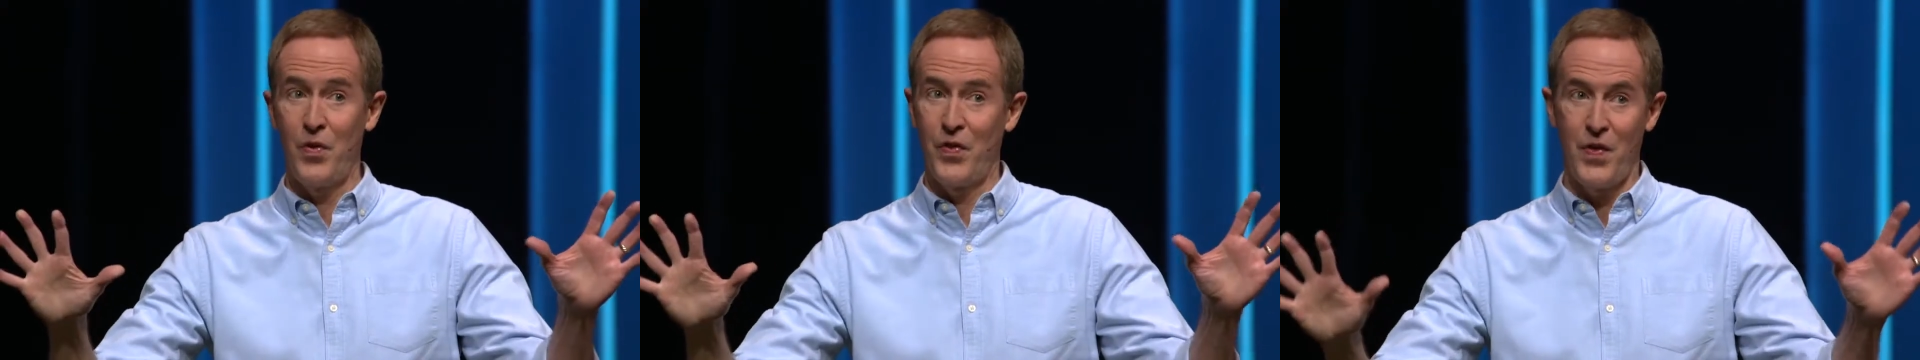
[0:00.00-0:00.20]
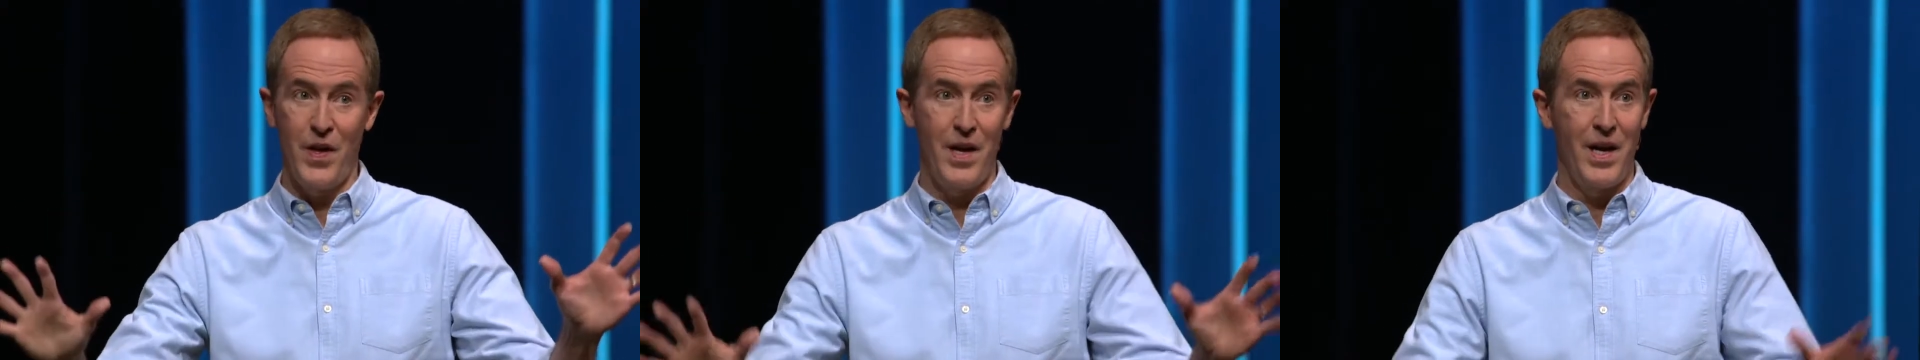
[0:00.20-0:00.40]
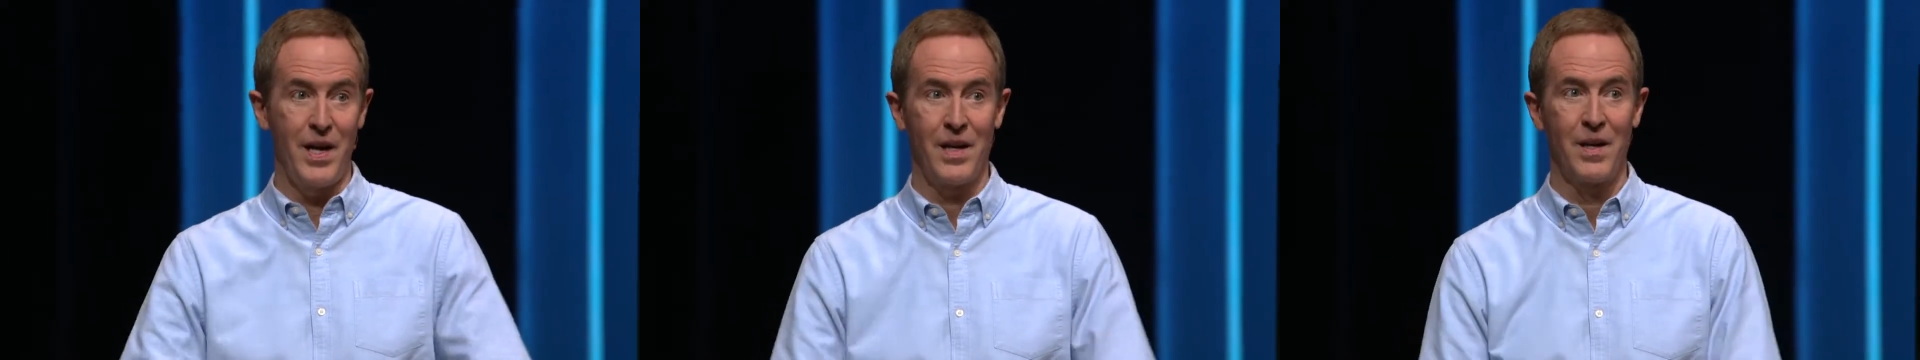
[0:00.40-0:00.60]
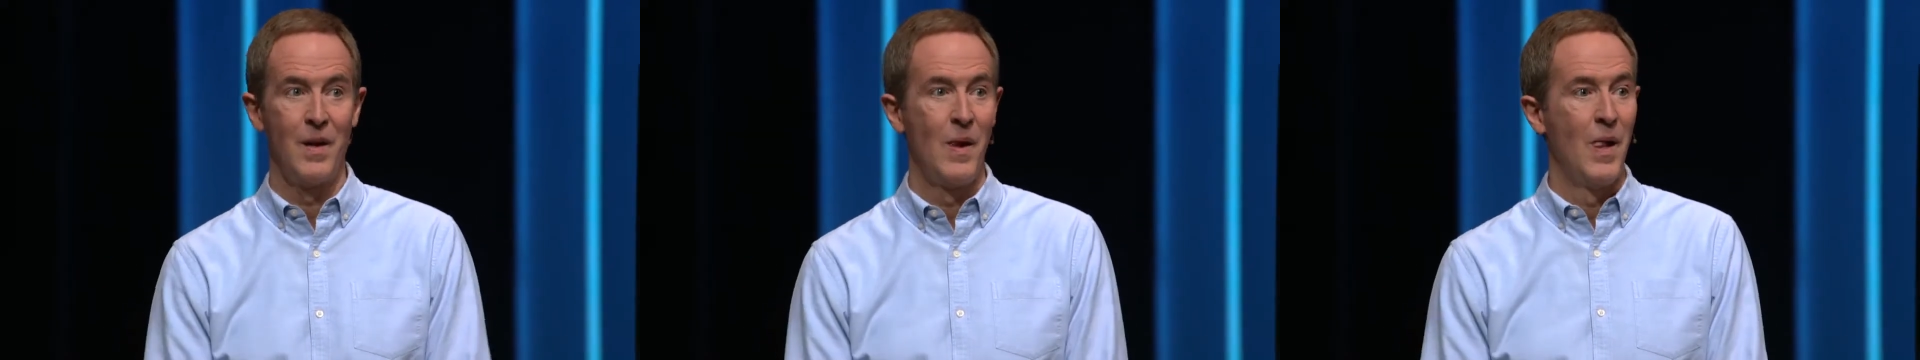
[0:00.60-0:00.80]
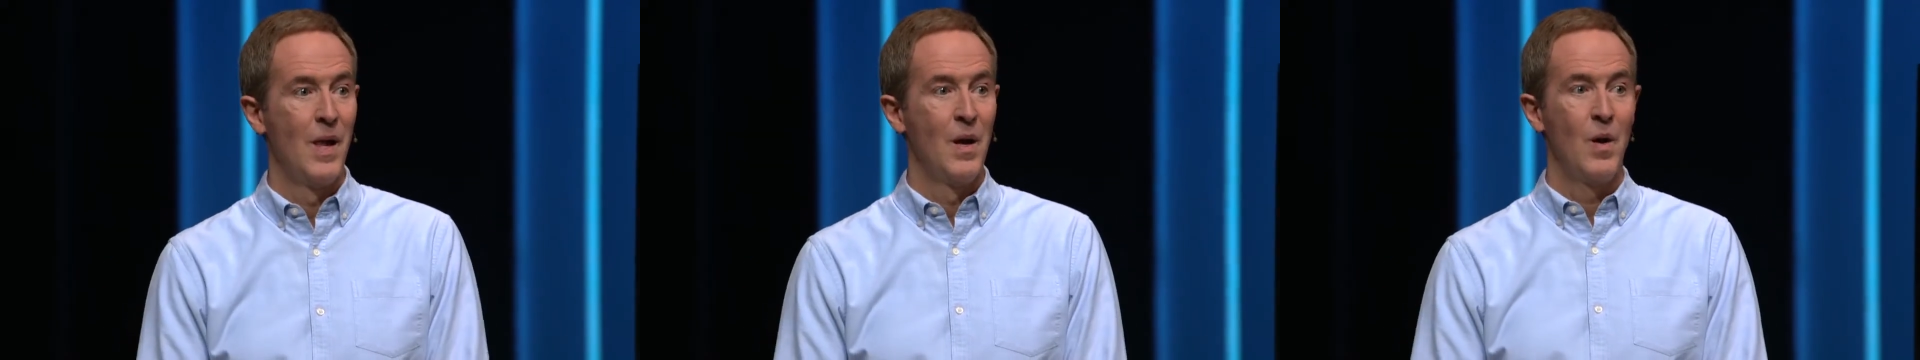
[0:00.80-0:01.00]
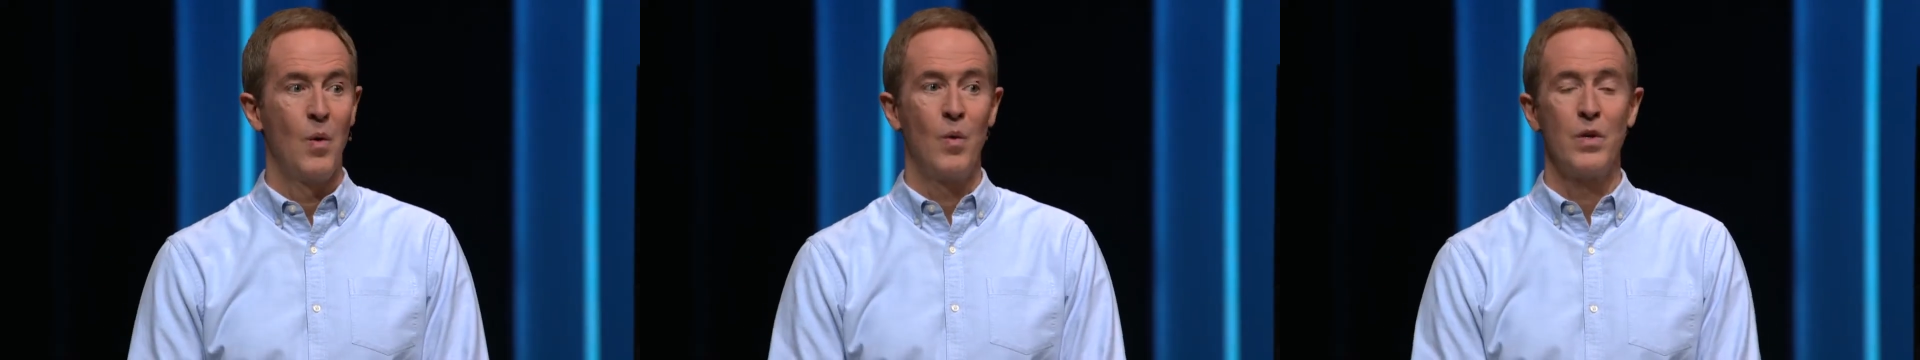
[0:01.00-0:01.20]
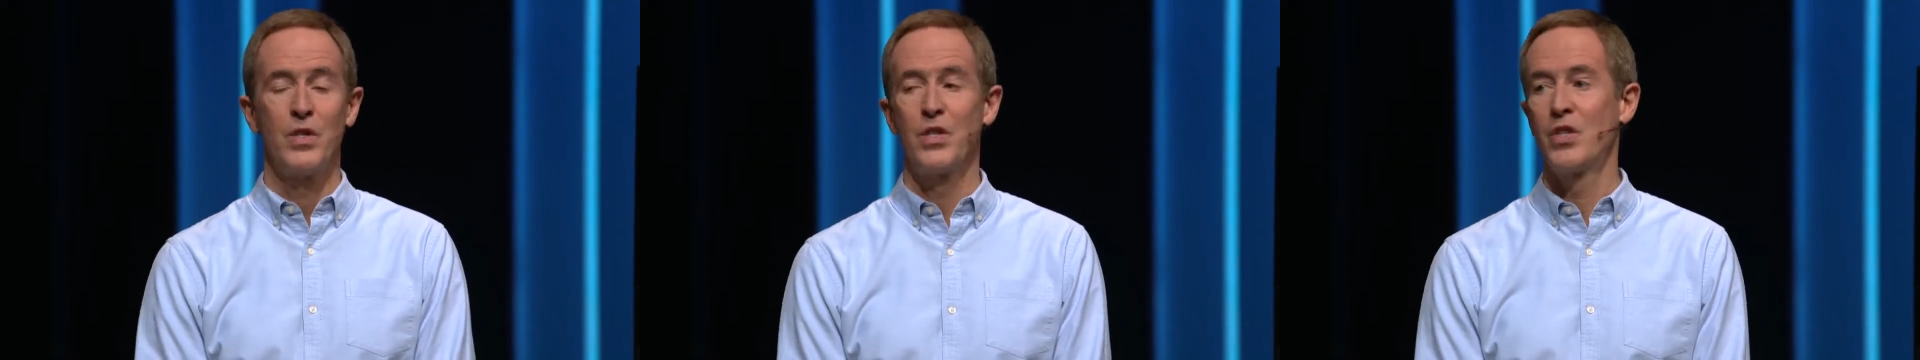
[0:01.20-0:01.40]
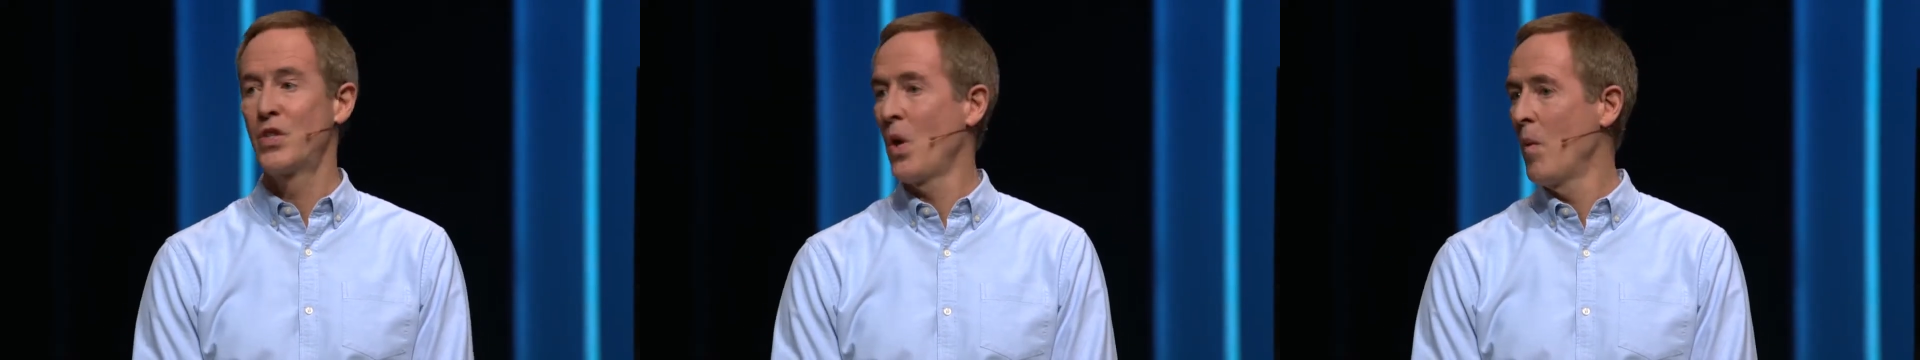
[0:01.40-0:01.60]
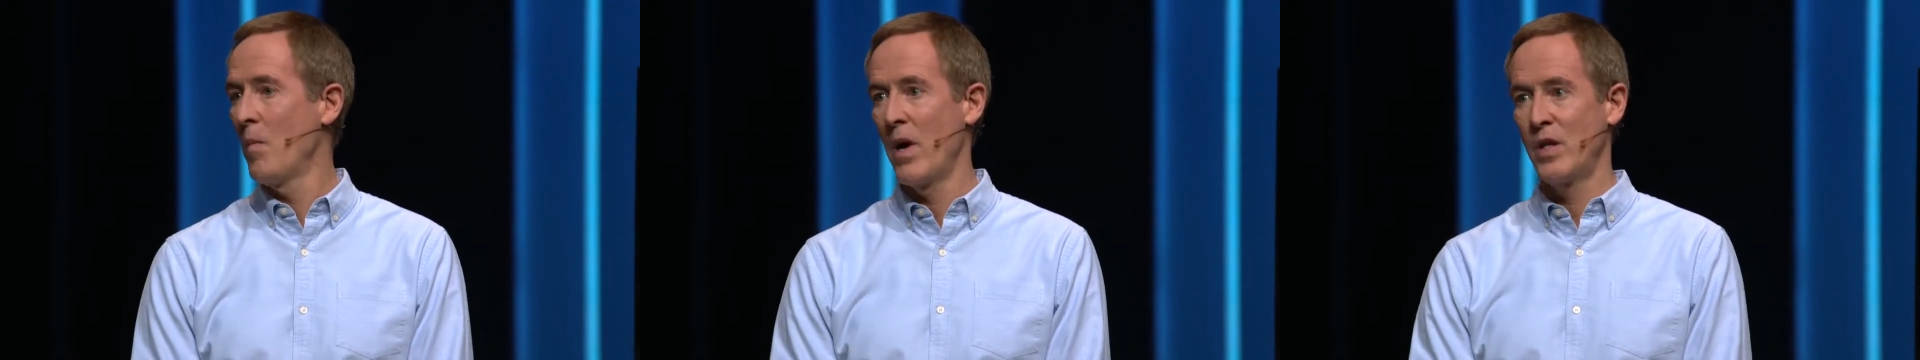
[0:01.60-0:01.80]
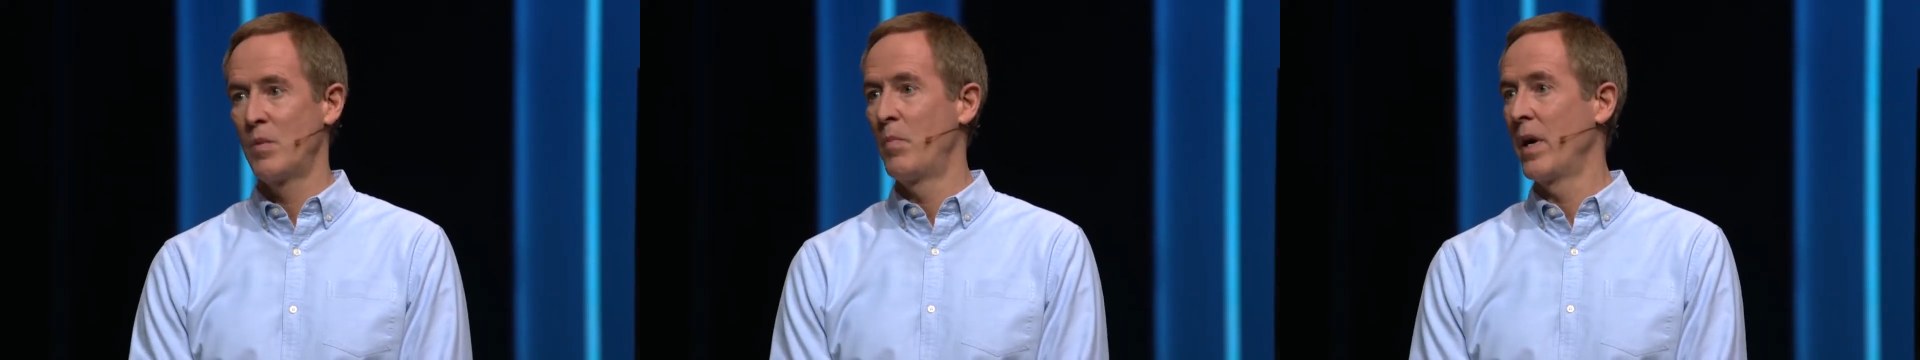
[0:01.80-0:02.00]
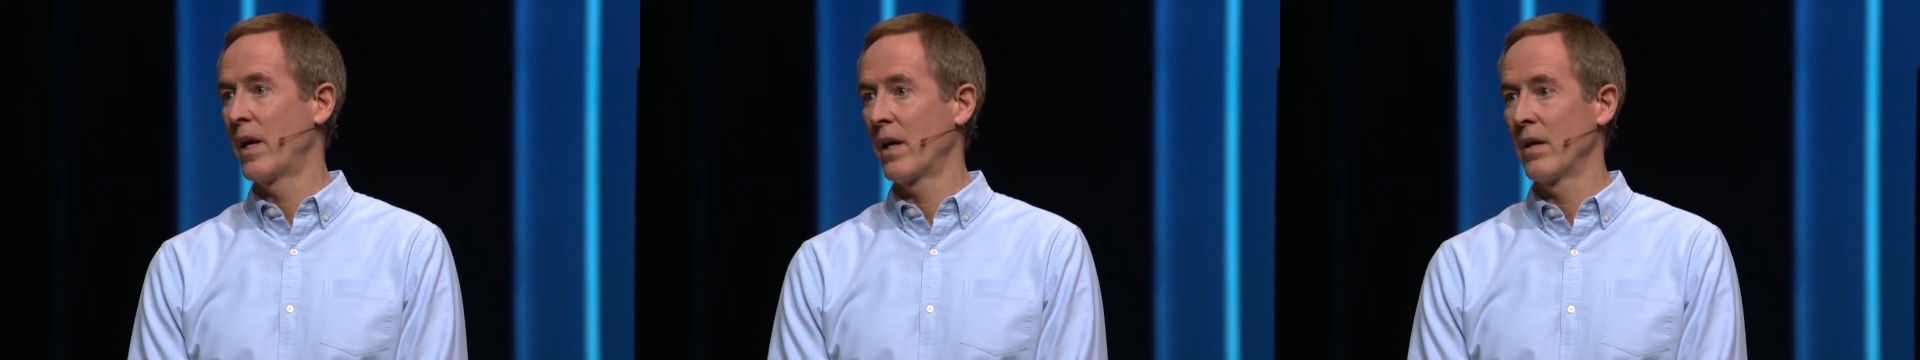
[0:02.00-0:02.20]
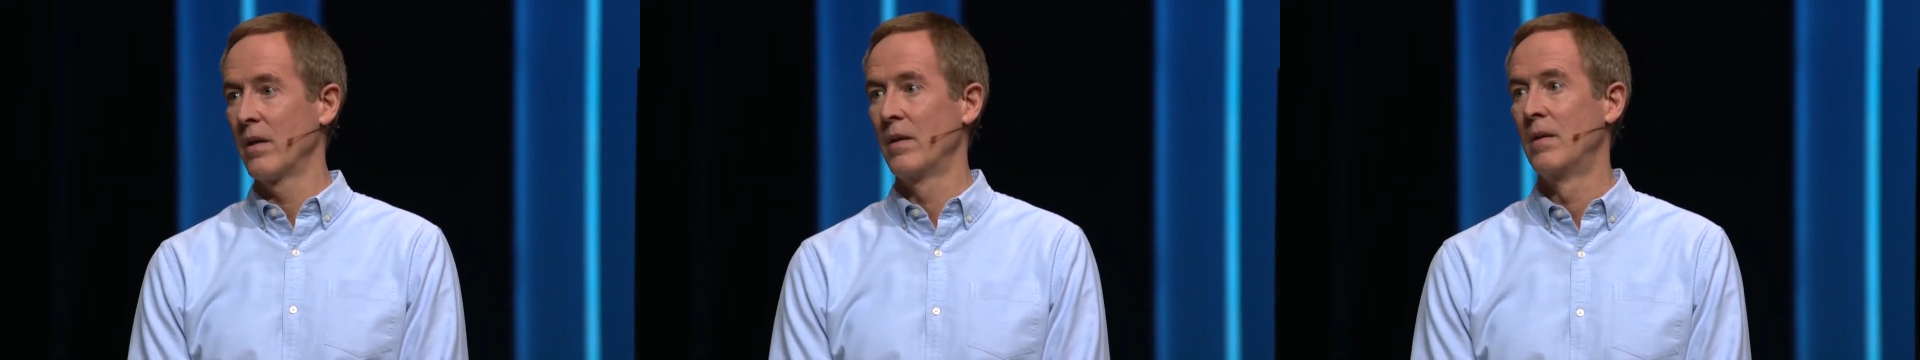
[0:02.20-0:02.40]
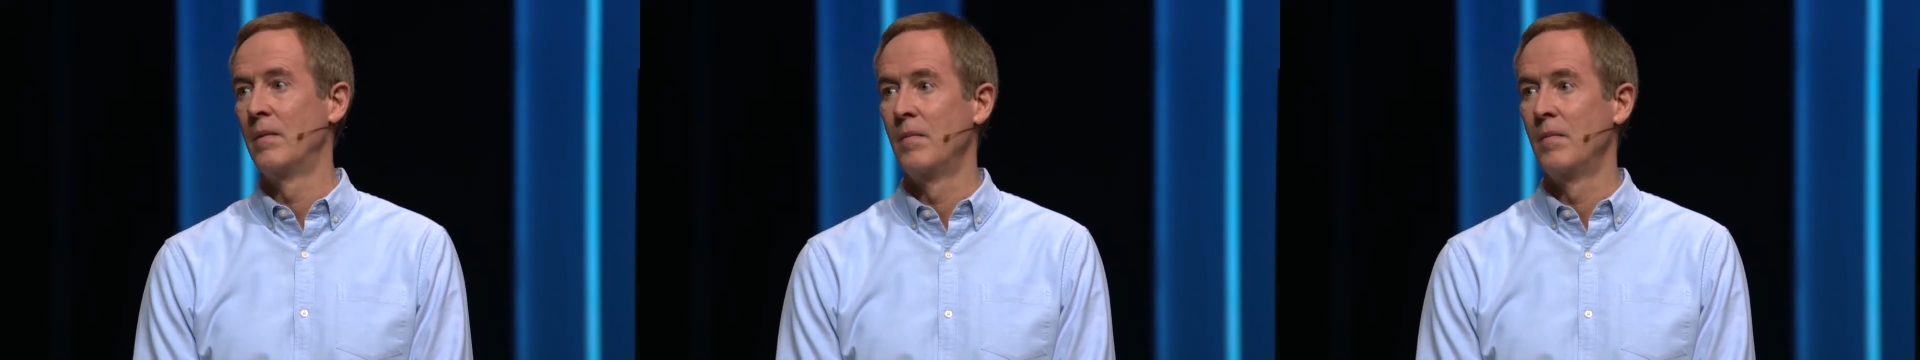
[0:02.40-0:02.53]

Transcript: thing was so much bigger